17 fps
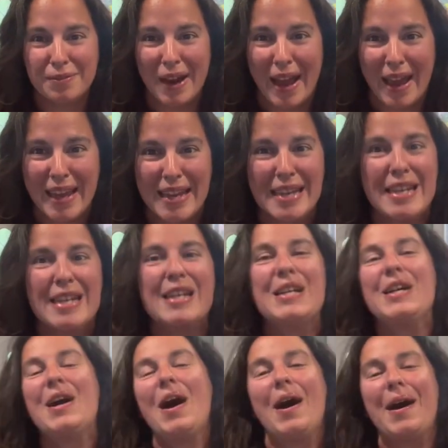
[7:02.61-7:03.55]
right?
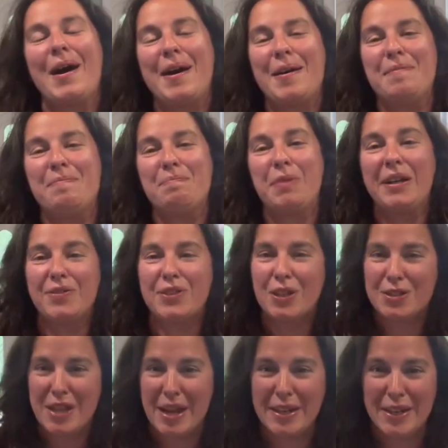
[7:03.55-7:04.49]
But if
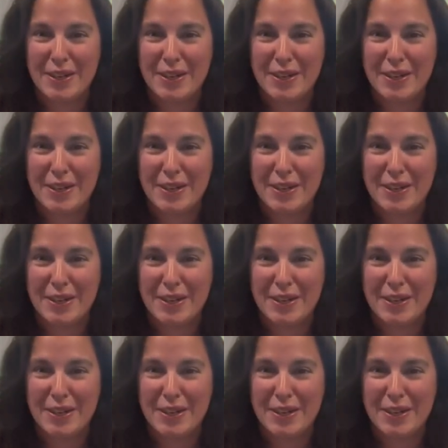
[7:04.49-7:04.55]
there's any